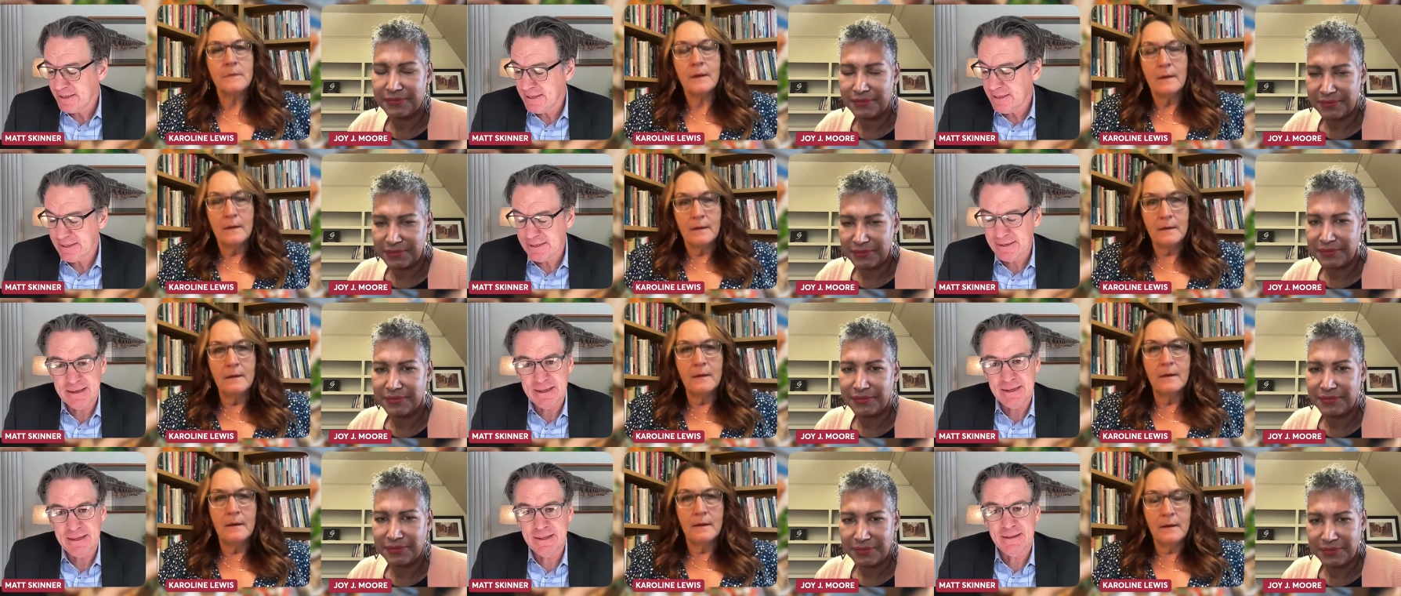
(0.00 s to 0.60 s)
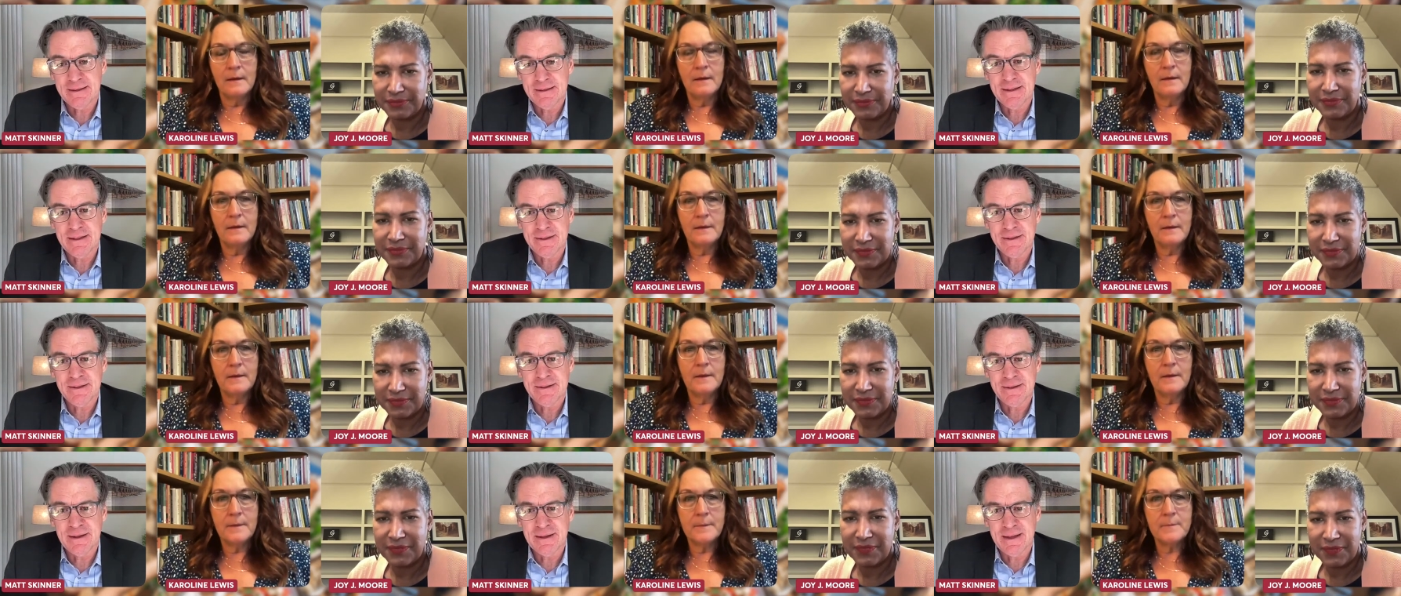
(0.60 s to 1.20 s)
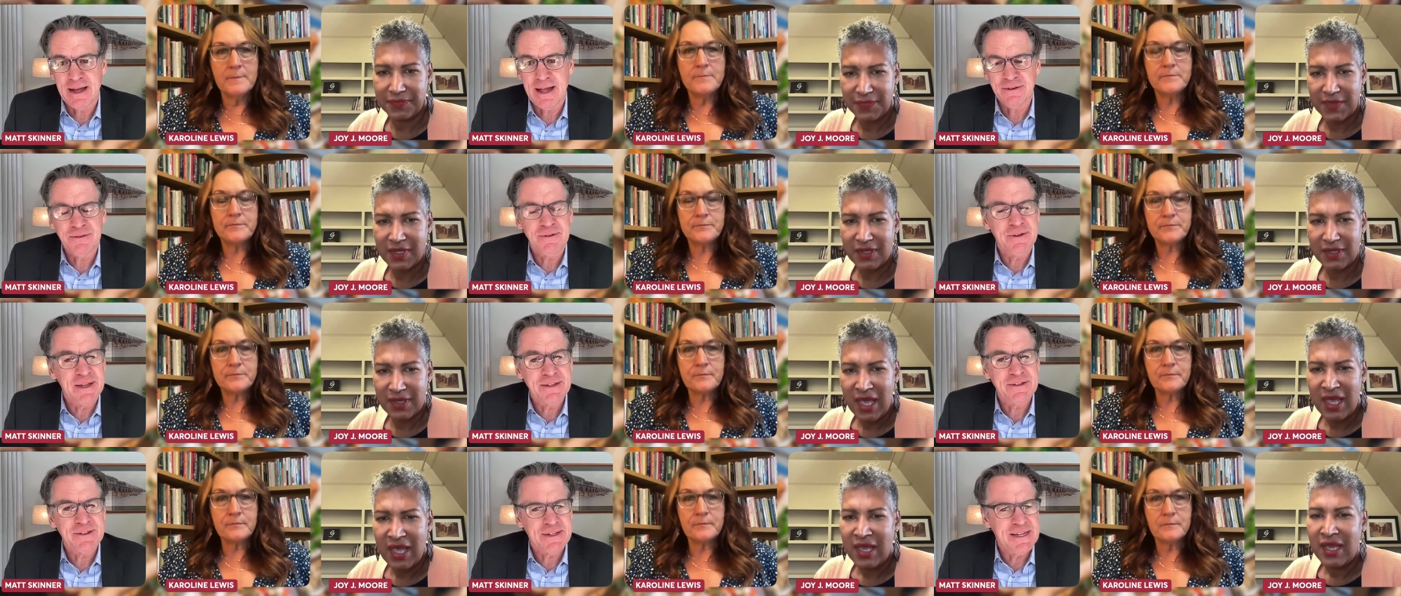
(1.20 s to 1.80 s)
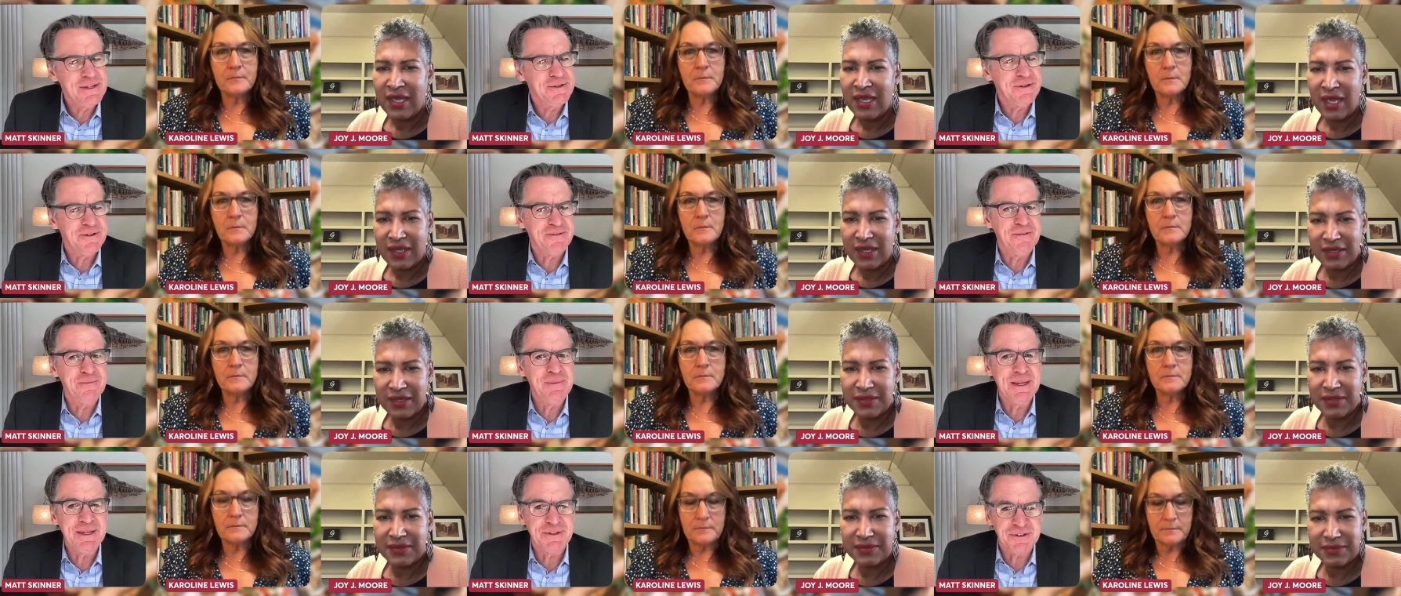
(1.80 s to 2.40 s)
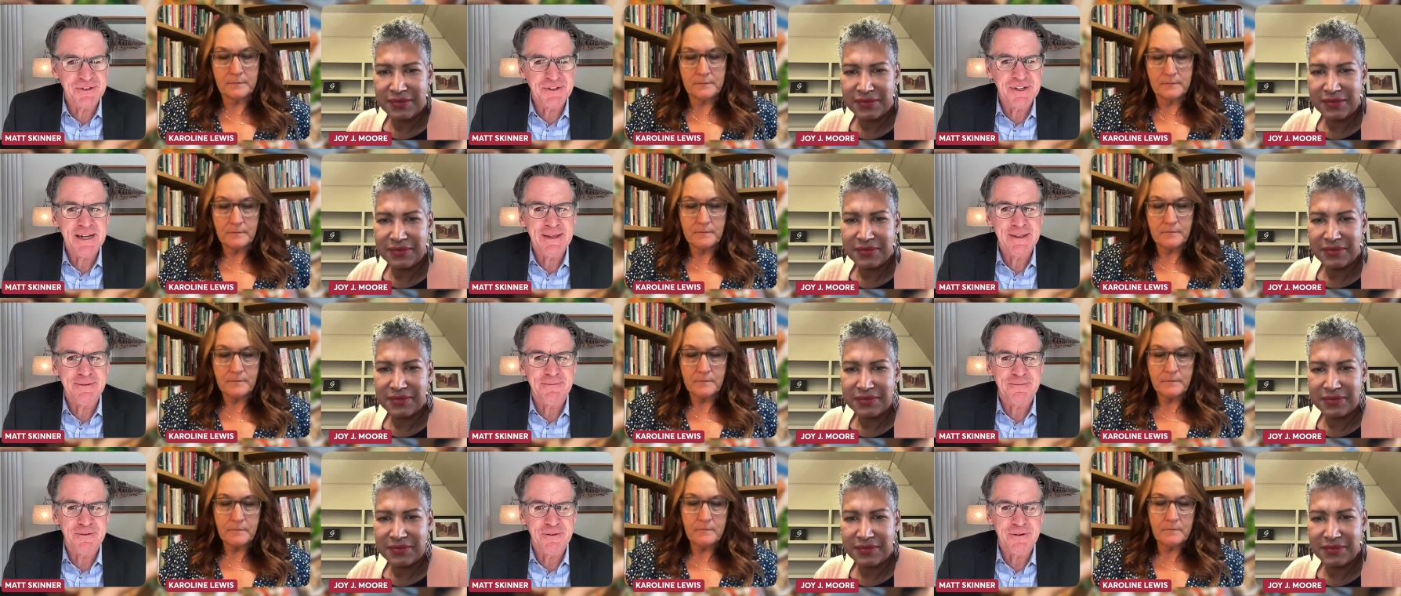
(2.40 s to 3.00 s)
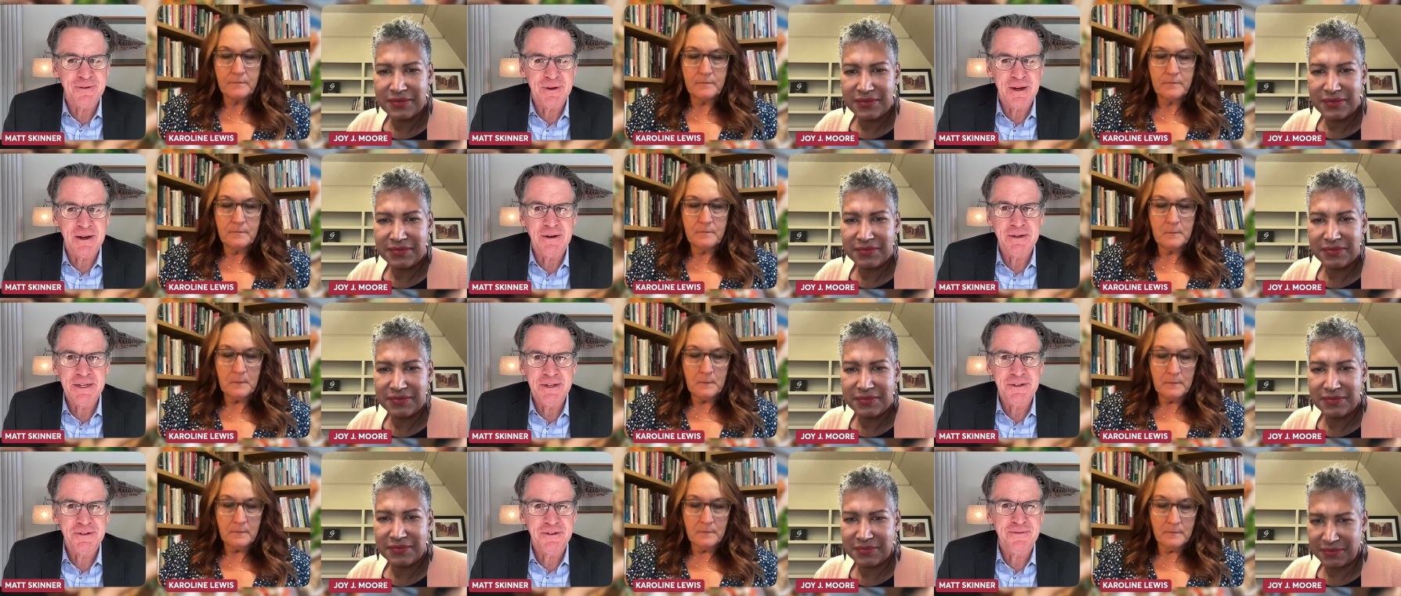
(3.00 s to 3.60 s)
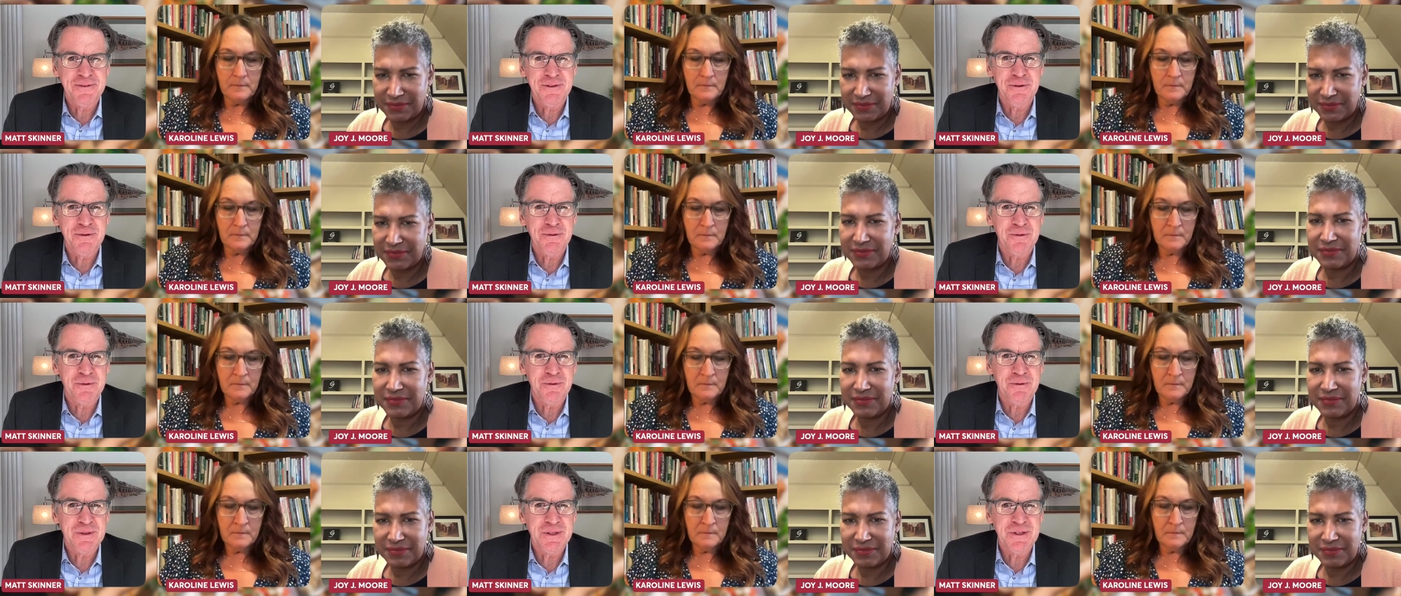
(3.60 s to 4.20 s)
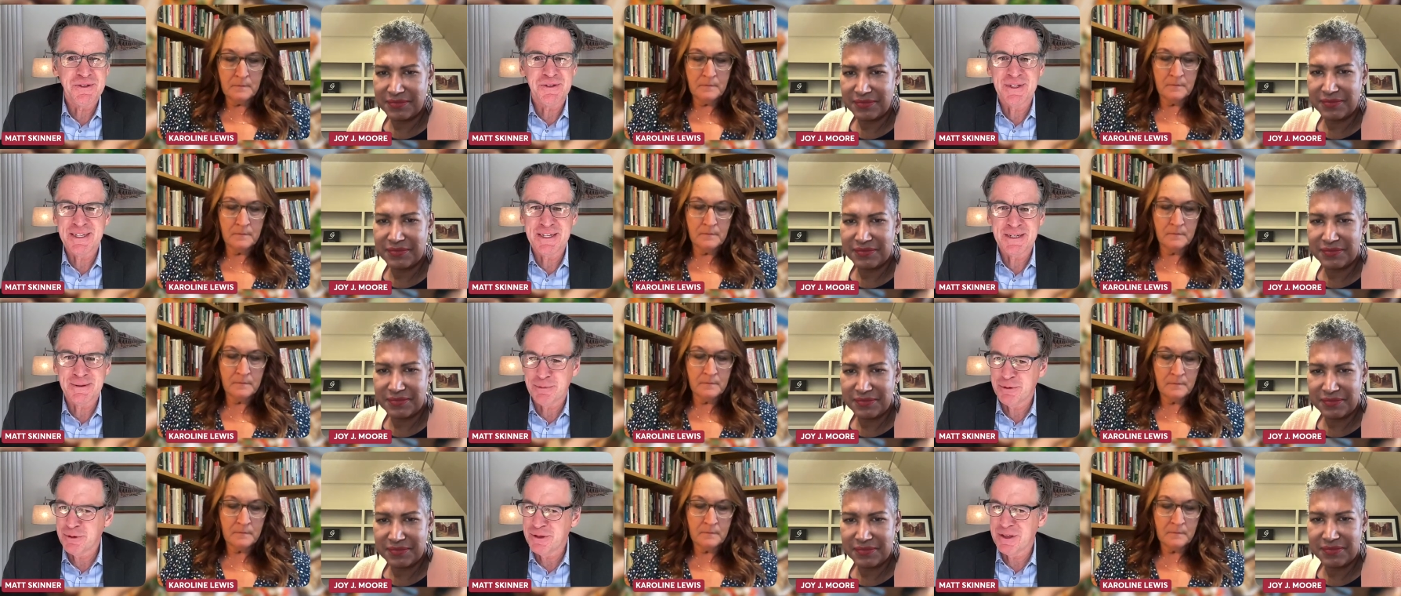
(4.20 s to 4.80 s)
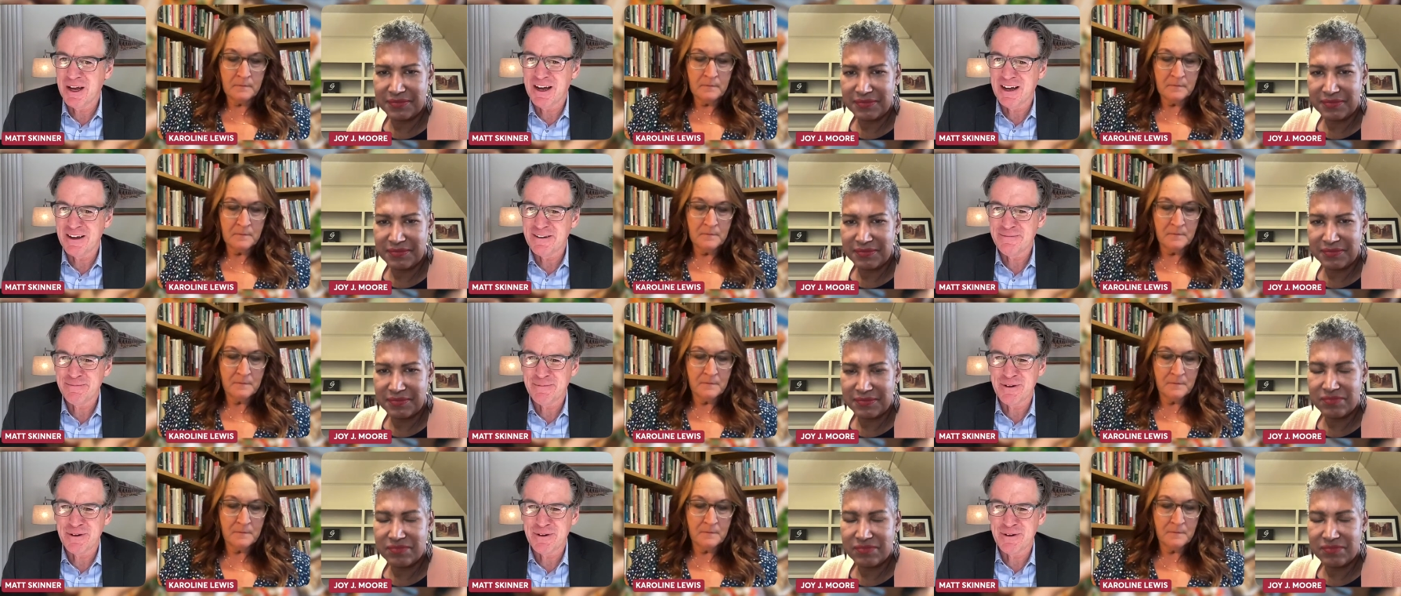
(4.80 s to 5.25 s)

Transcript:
Speaker 1: And I don't, that's easier for me to say than for each of you listening to pull off,